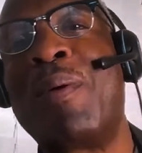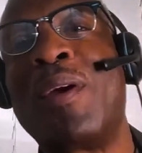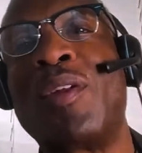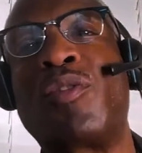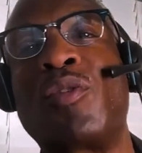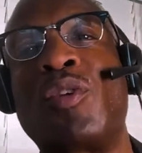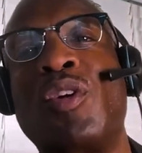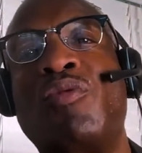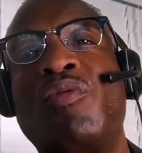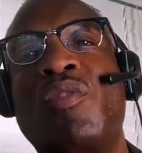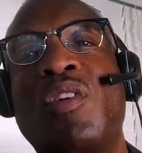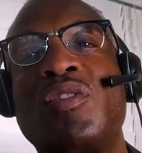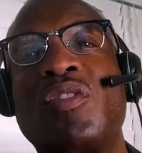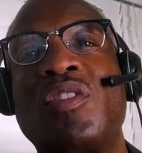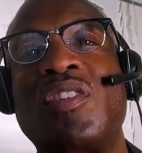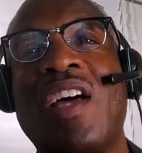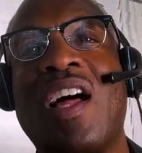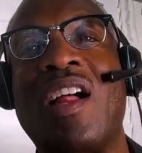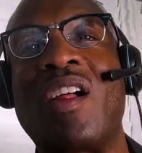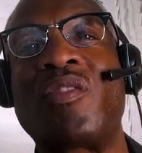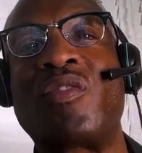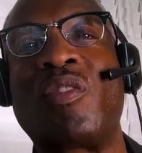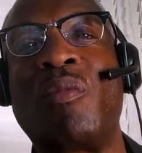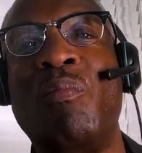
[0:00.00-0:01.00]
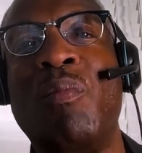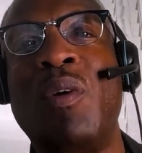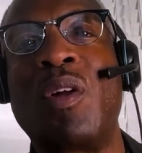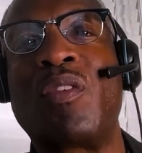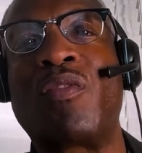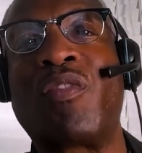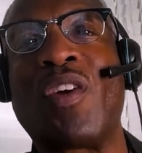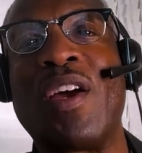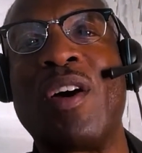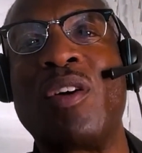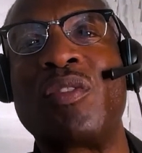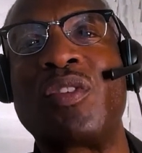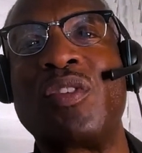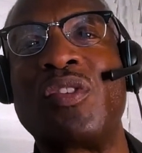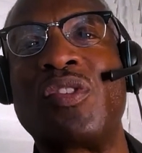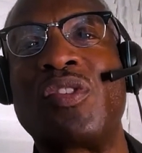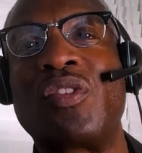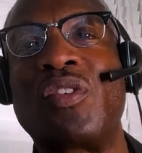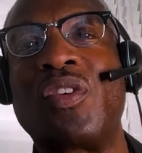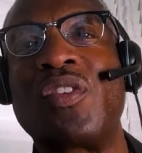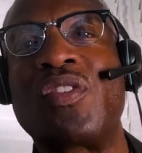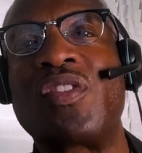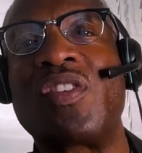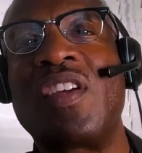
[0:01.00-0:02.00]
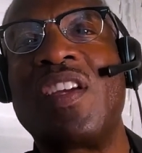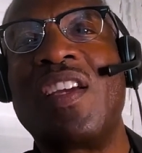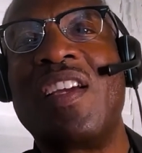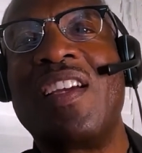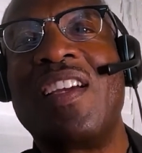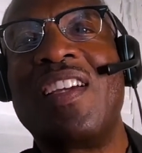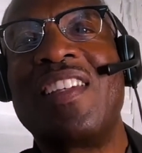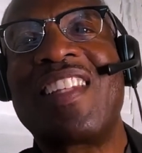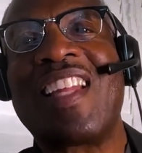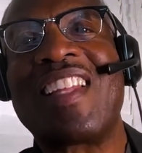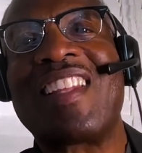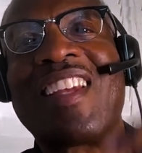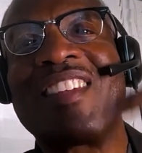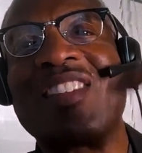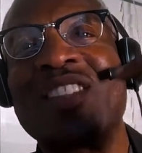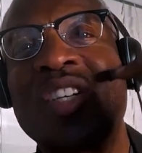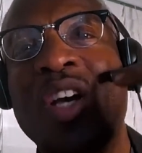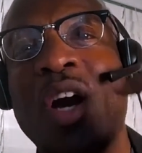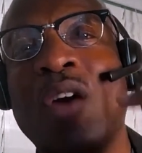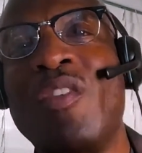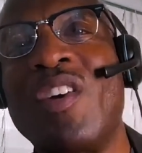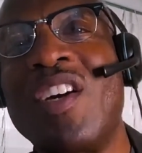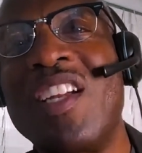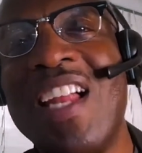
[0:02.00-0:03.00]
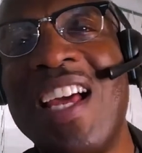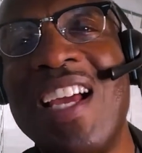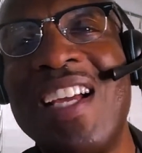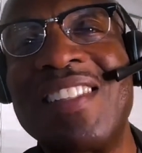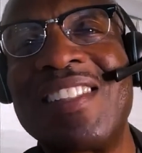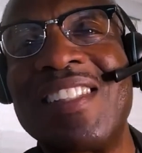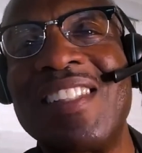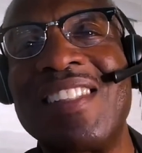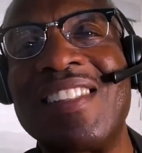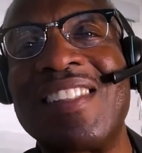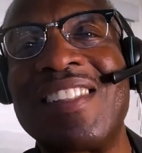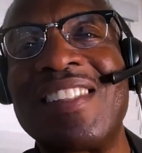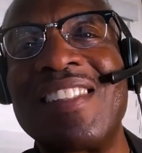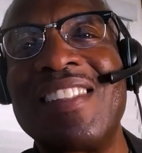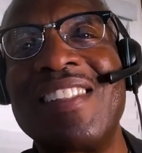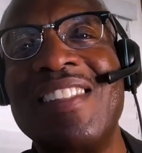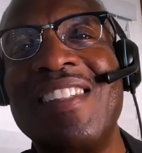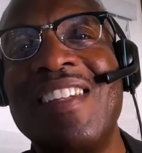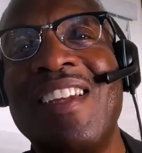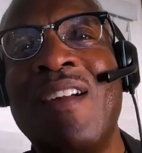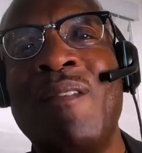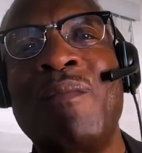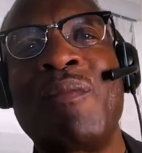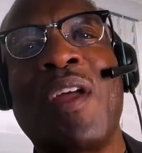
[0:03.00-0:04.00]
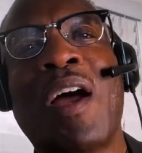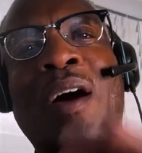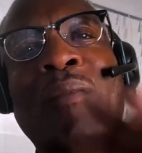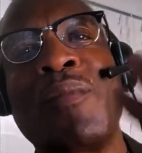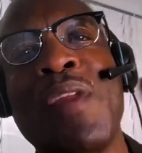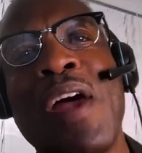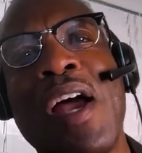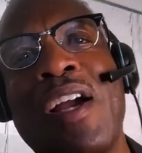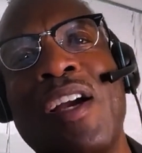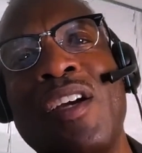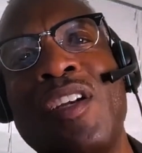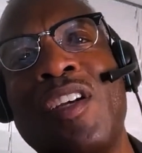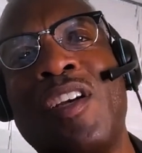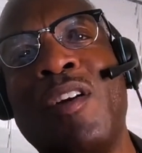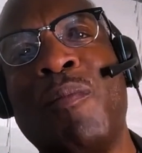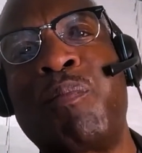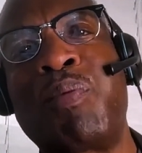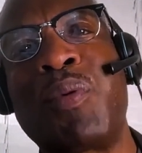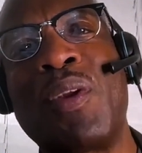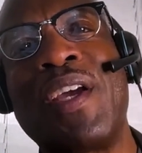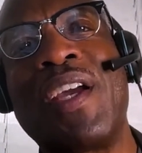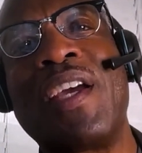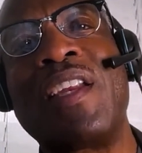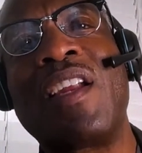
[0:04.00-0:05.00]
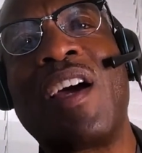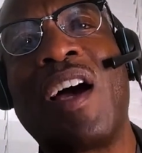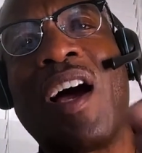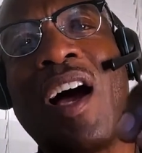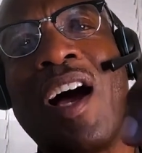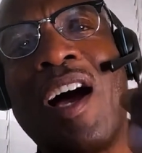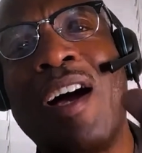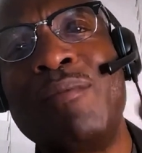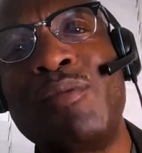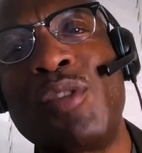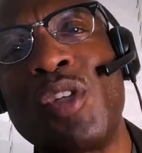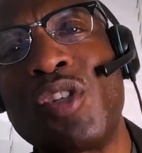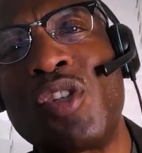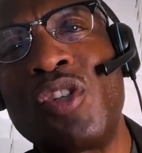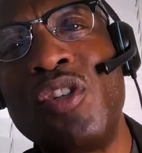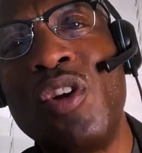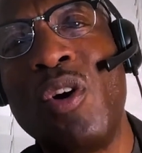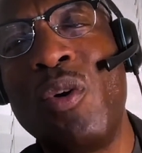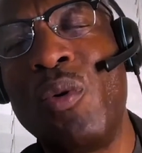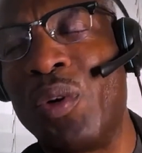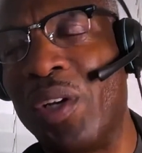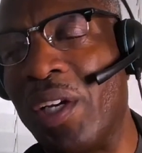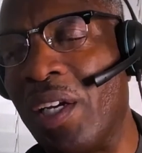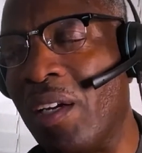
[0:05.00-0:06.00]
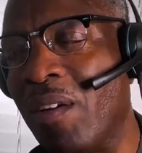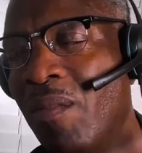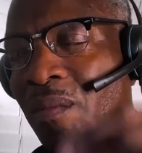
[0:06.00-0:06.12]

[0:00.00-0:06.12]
$3,300 a month for health insurance. That doesn't cover glasses. I'm not going to complain. I'm just noting.